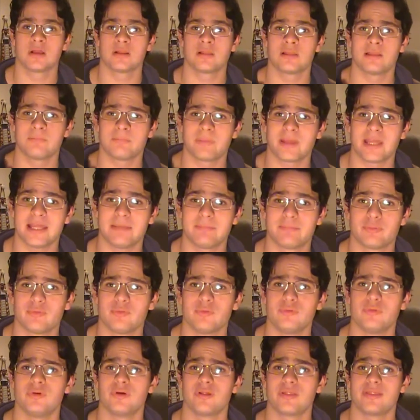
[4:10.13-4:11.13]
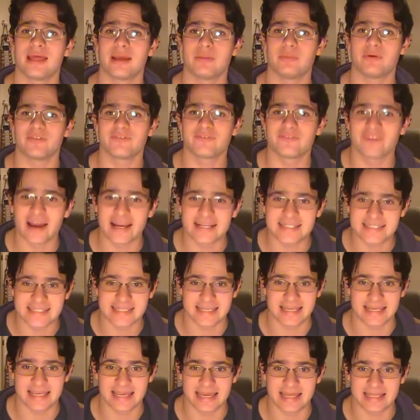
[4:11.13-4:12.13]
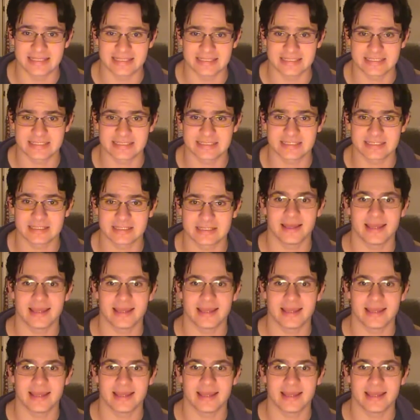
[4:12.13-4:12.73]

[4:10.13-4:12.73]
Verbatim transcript: the people they were fighting against.